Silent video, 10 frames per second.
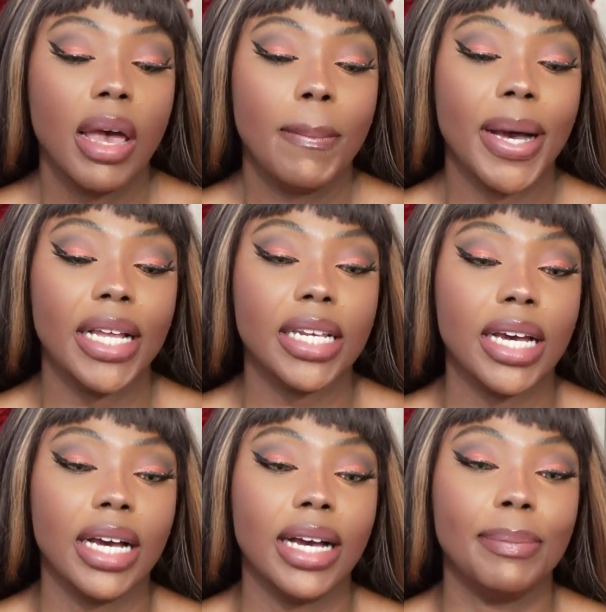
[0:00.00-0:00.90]
but
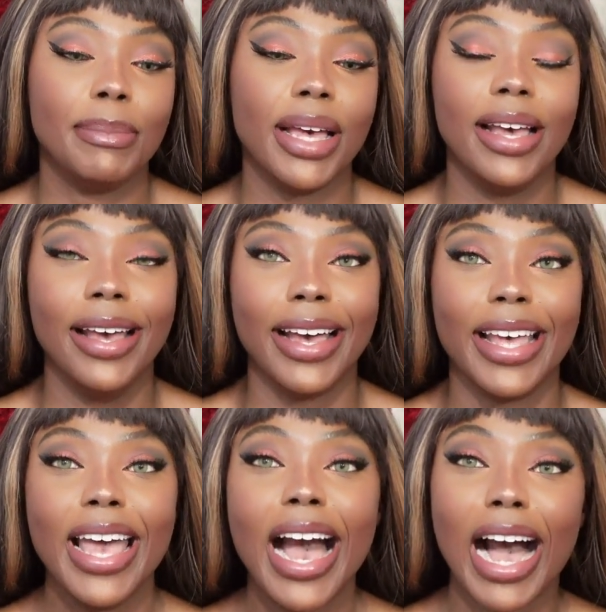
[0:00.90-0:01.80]

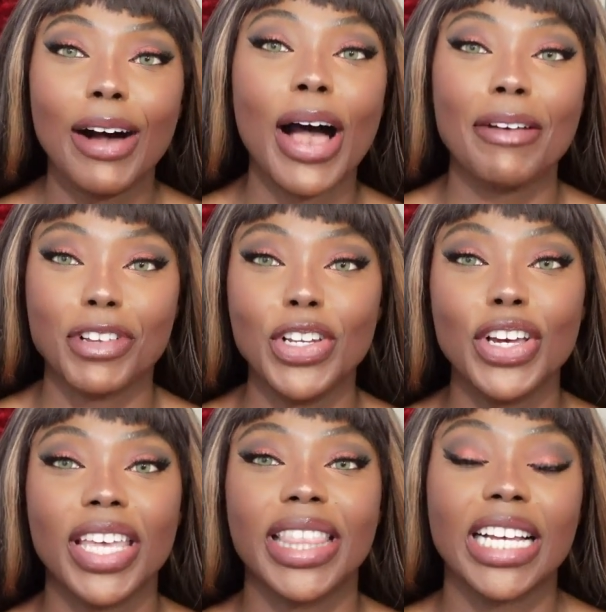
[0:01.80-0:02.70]
I'll have to
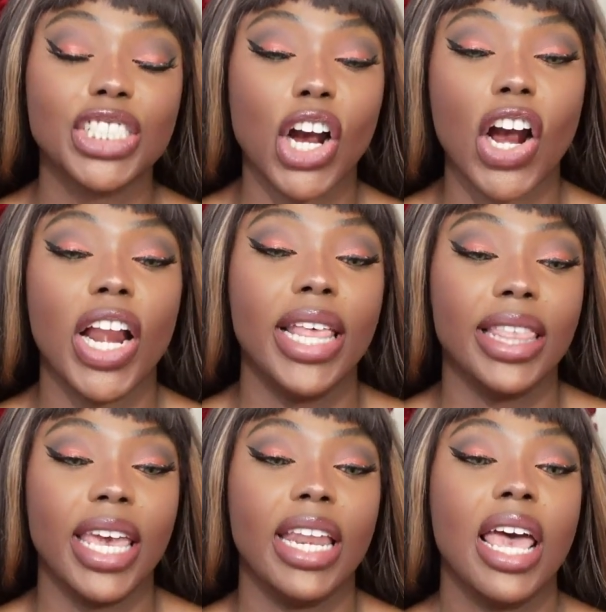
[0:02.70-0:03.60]
look at that chart and
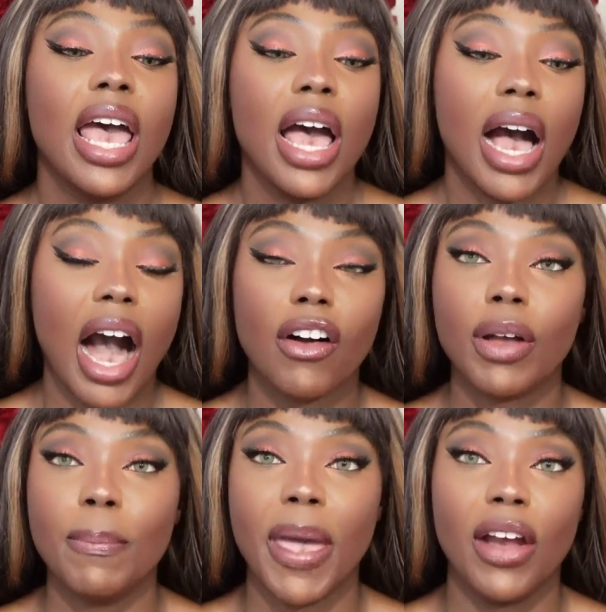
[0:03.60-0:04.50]
then I'll
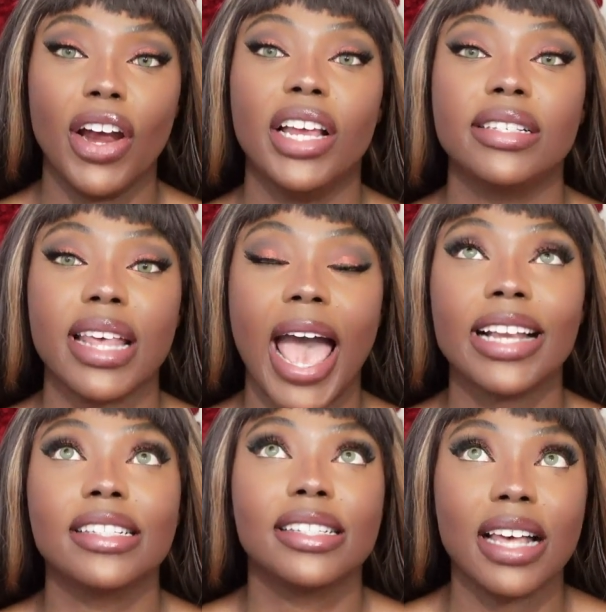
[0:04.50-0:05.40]
compare it
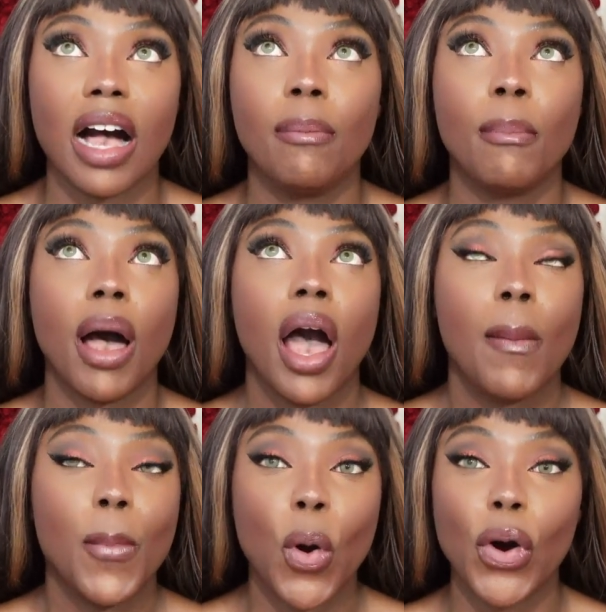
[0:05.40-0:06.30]
at some
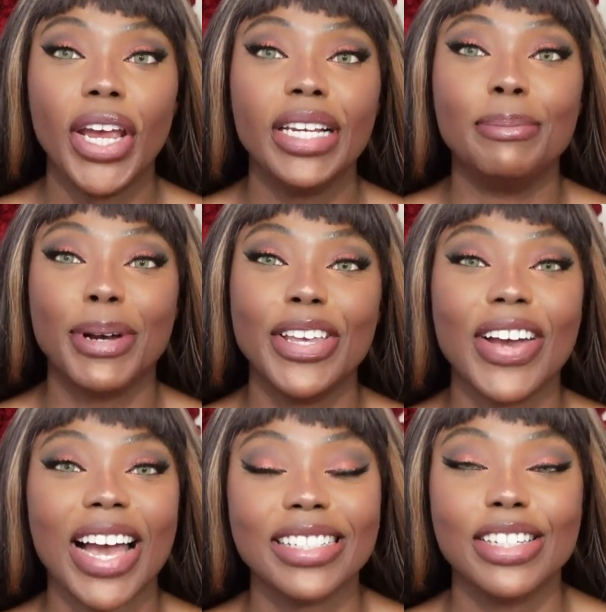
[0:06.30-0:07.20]
point. But you
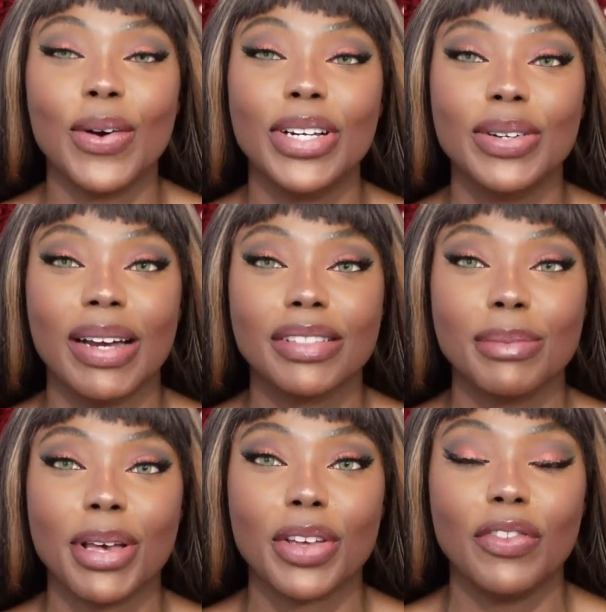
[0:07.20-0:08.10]
guys know I do have
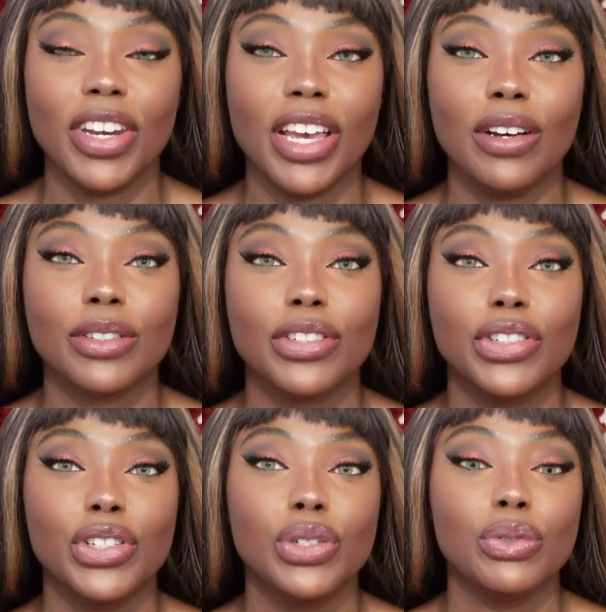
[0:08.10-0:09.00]
some other videos
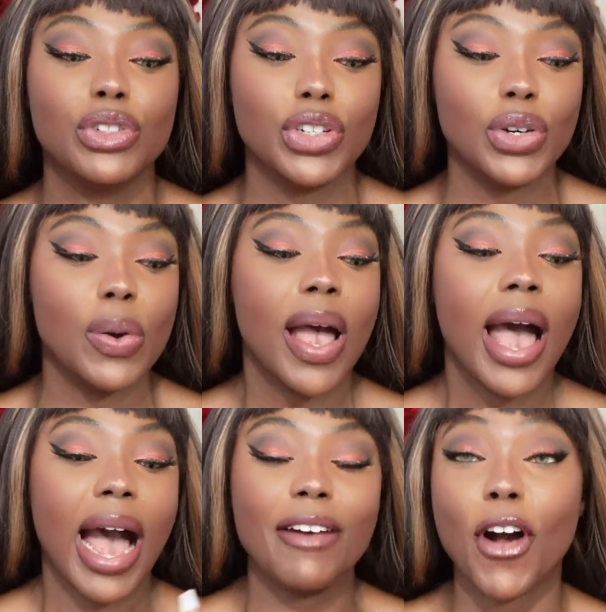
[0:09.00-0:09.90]
to do.
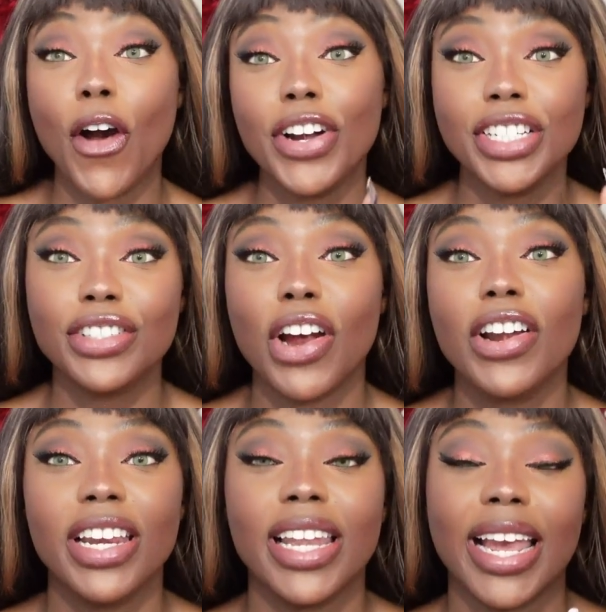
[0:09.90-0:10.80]
I've already
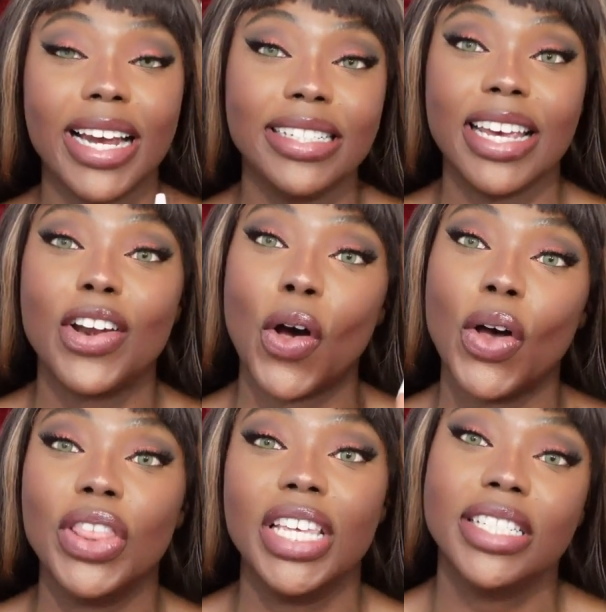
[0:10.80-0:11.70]
started, like I said,
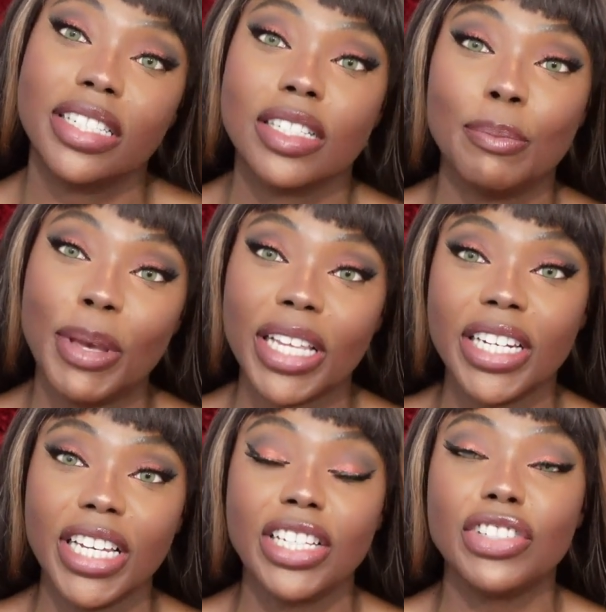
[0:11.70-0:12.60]
on the
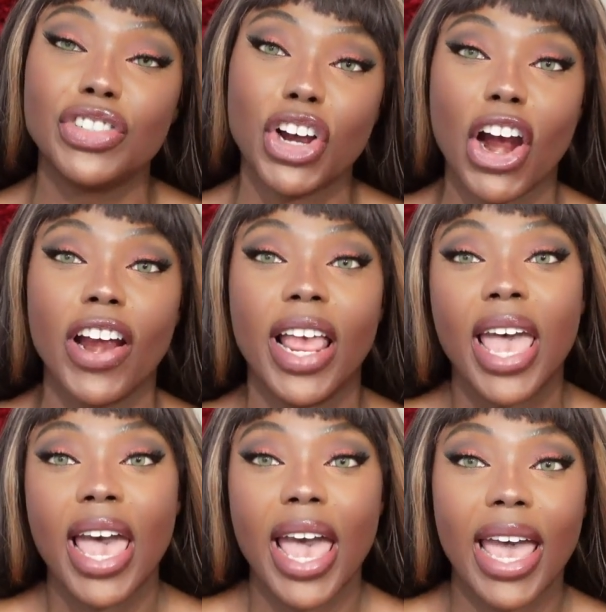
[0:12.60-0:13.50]
disabilities chart,
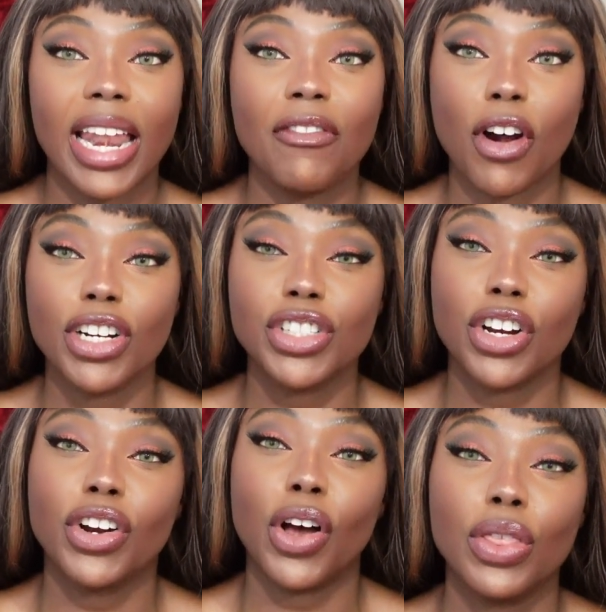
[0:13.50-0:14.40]
and I've already
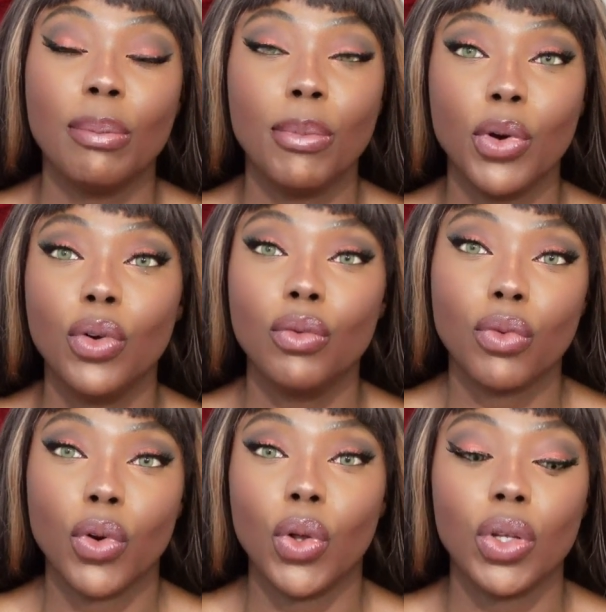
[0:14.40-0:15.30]
started the moon
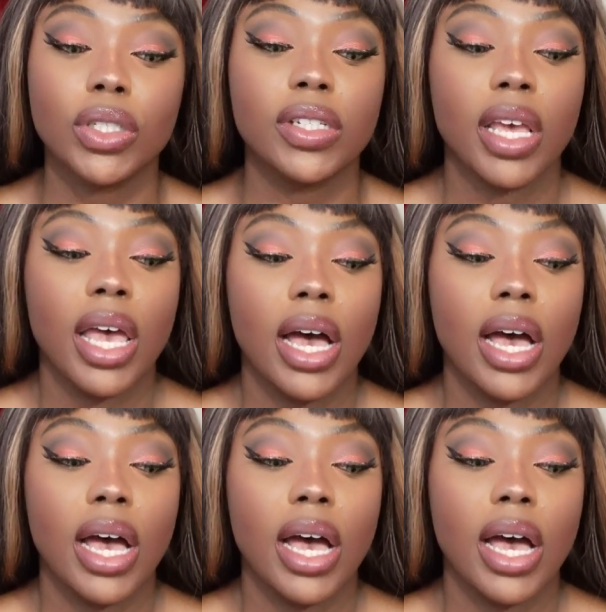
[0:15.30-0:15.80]
ruled